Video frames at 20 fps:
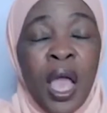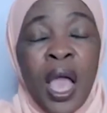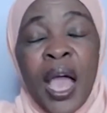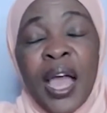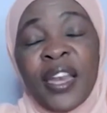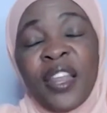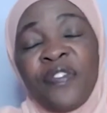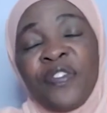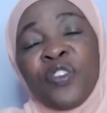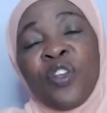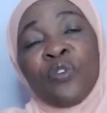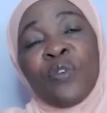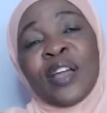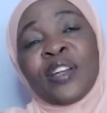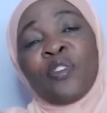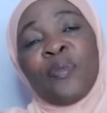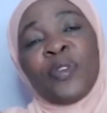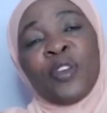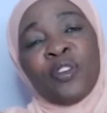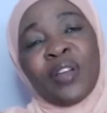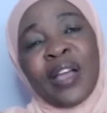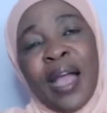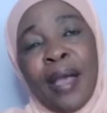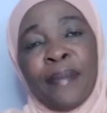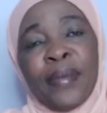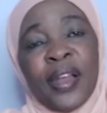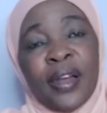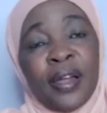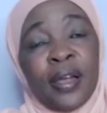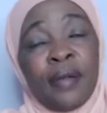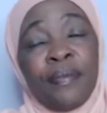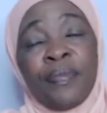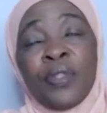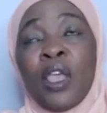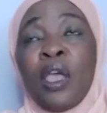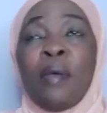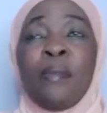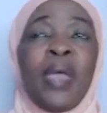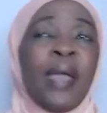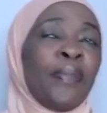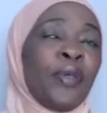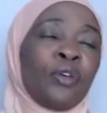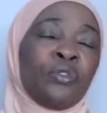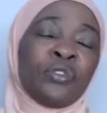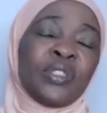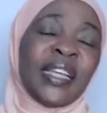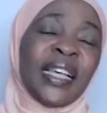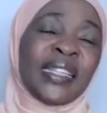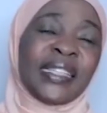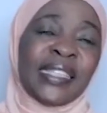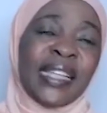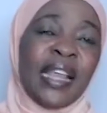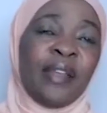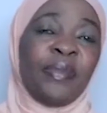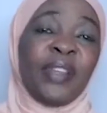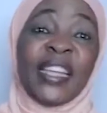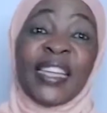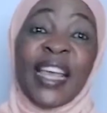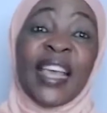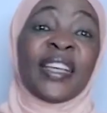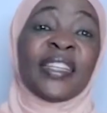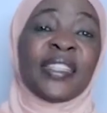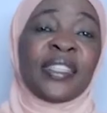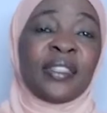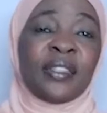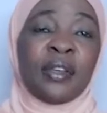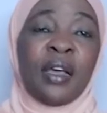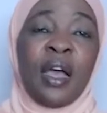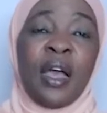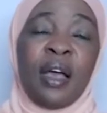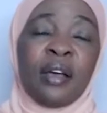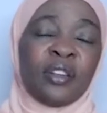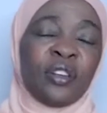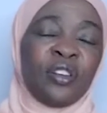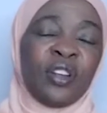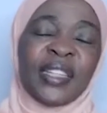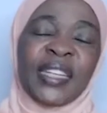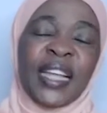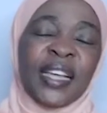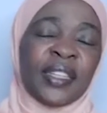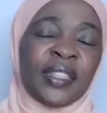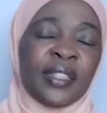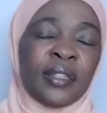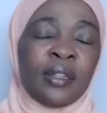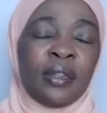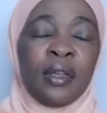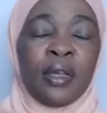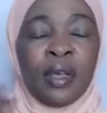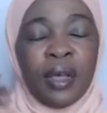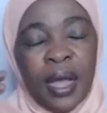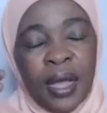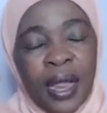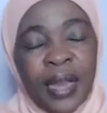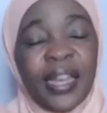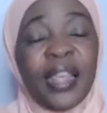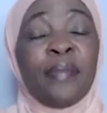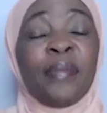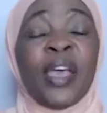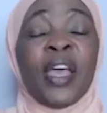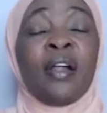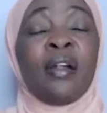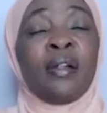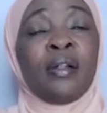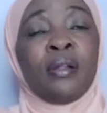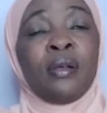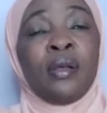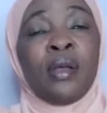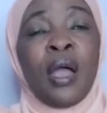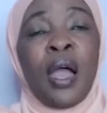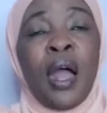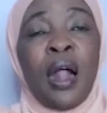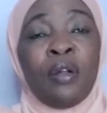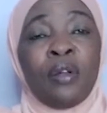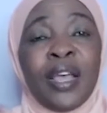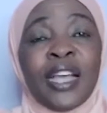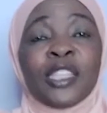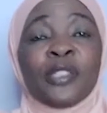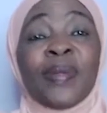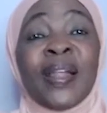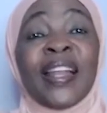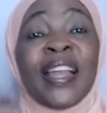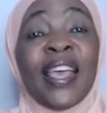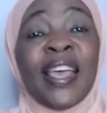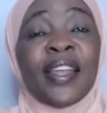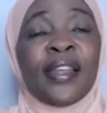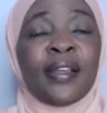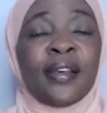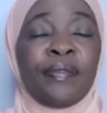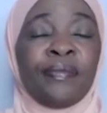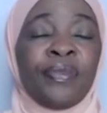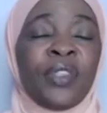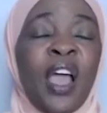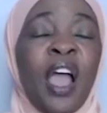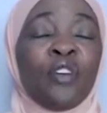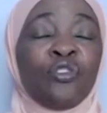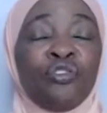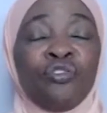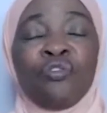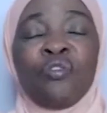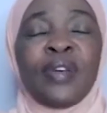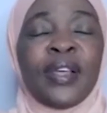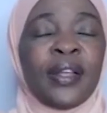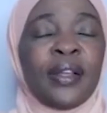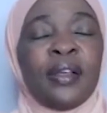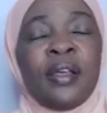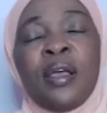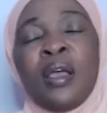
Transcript: And if you don't want to be on camera, maybe you could just send me an email. I'll explain later how to do it.